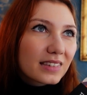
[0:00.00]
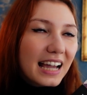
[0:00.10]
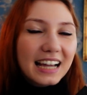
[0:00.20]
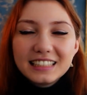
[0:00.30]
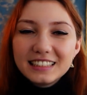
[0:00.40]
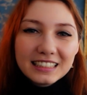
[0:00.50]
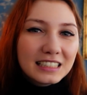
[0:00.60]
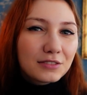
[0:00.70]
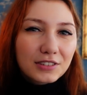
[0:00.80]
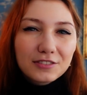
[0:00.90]
I didn't
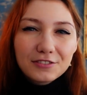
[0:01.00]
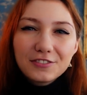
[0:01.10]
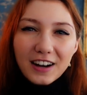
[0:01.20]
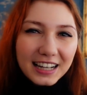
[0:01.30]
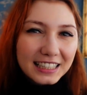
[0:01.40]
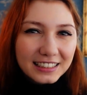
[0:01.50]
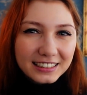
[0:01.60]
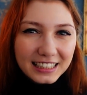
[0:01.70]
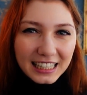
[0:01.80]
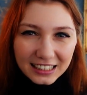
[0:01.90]
even find
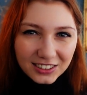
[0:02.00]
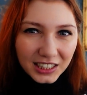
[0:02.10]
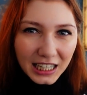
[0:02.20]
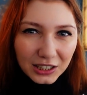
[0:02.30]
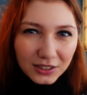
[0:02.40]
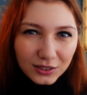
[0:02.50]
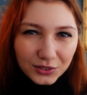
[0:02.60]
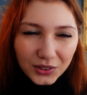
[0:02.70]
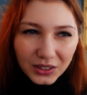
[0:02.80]
the internet useful.